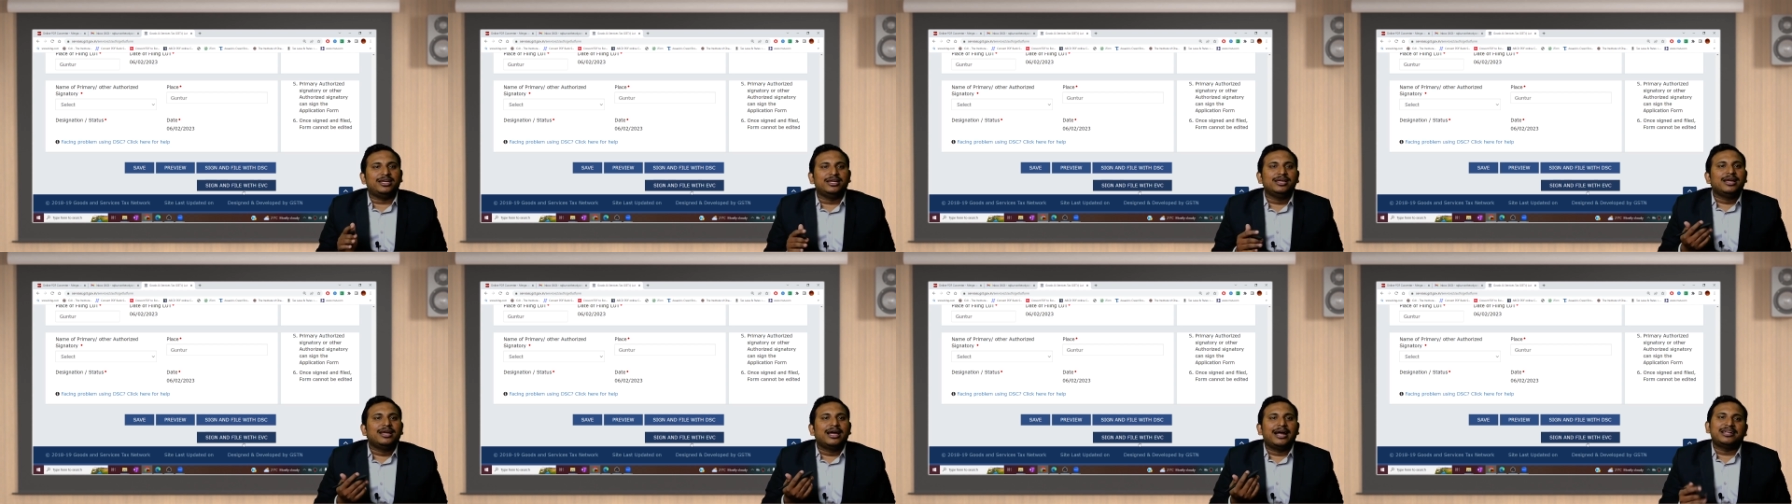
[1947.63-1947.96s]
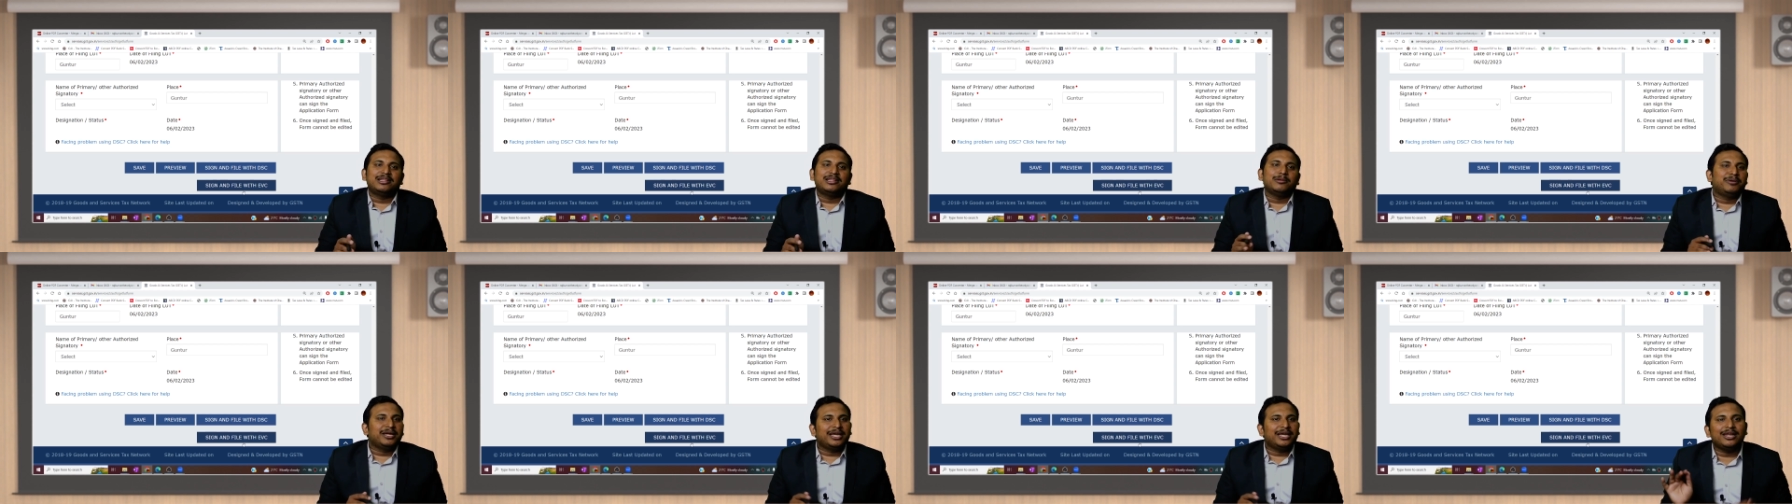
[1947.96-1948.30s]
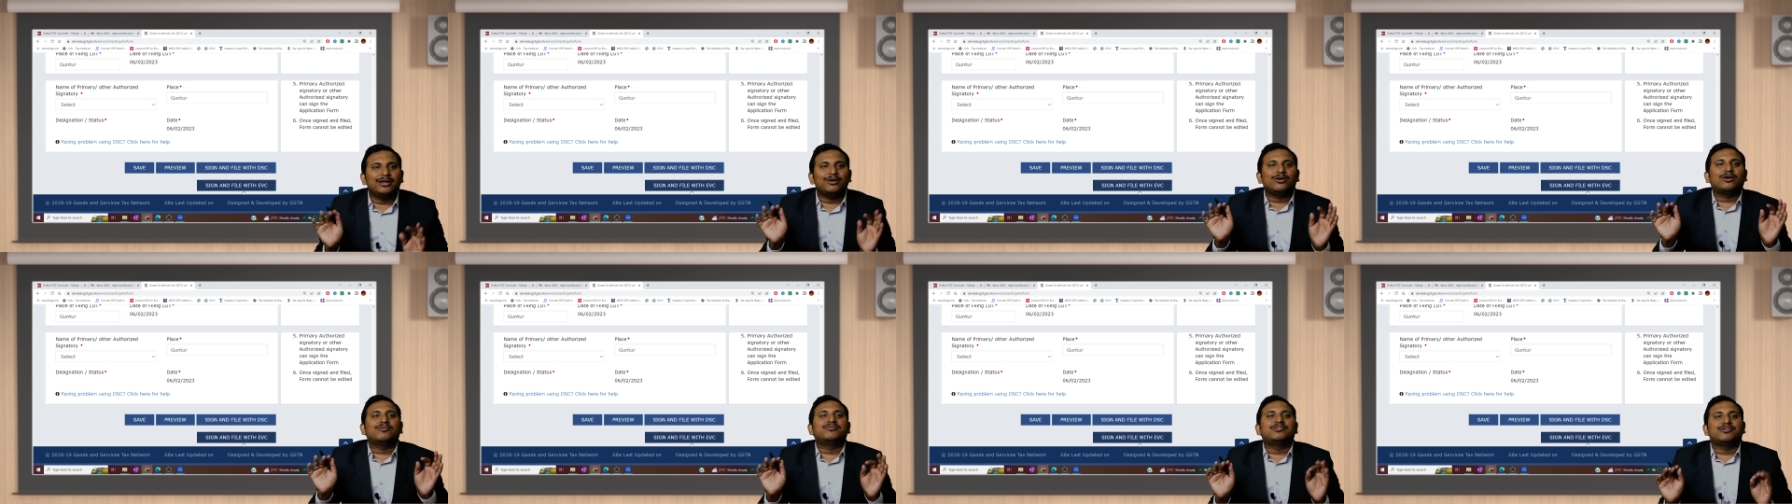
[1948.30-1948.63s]
at the beginning
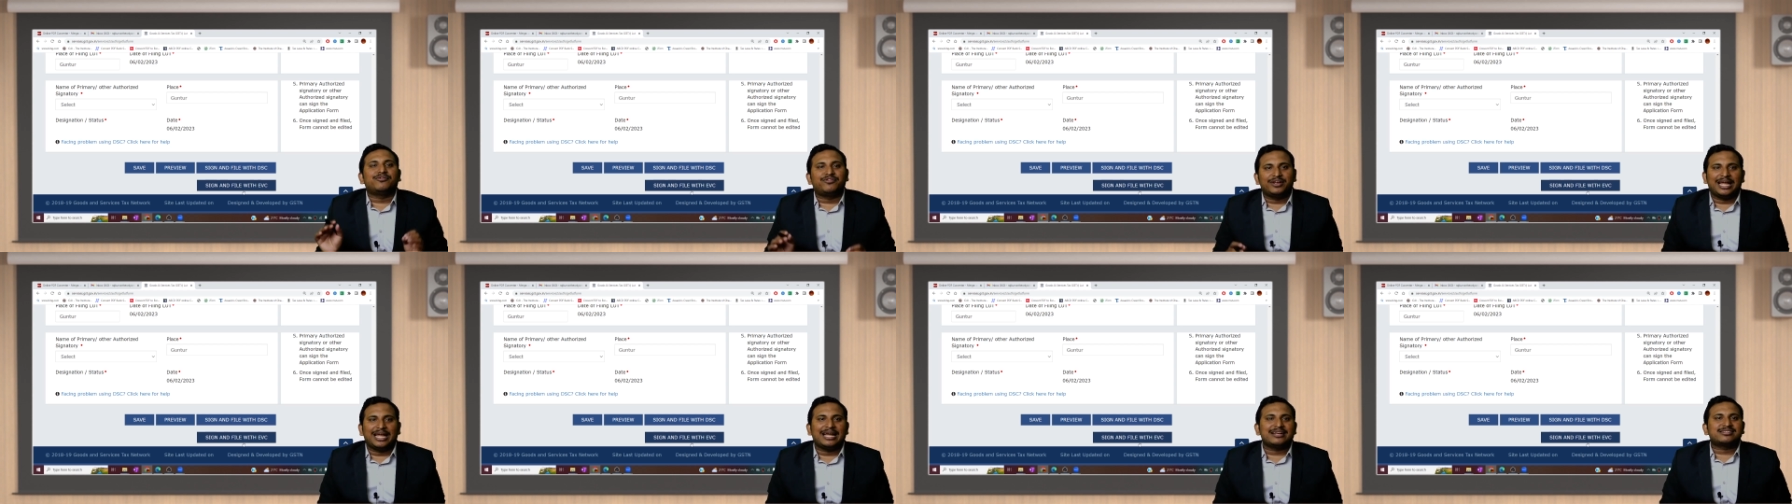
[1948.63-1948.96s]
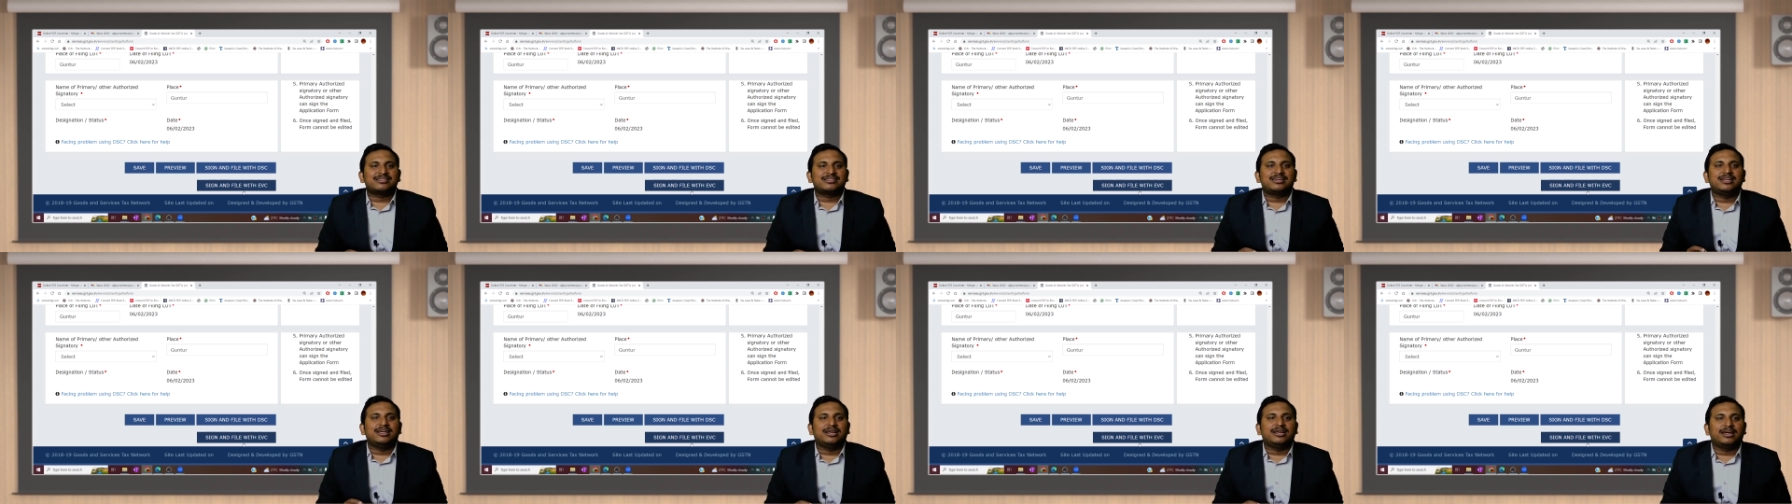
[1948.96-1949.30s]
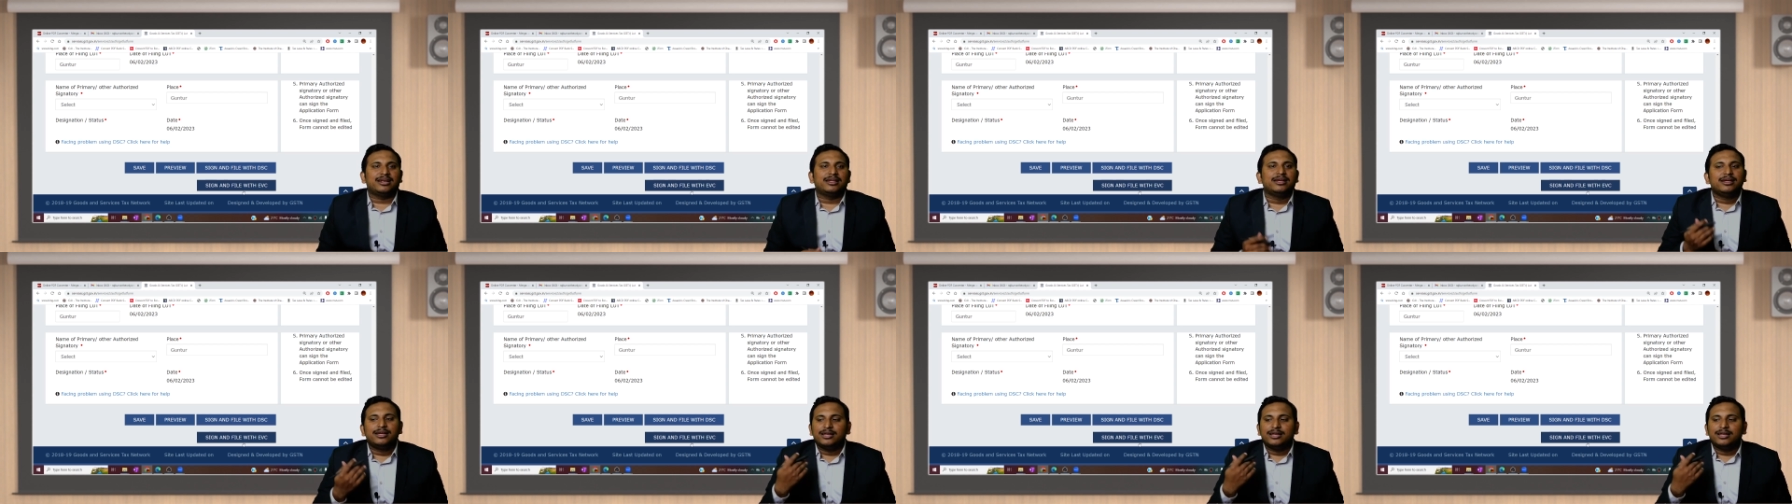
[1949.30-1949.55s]
of the financial year.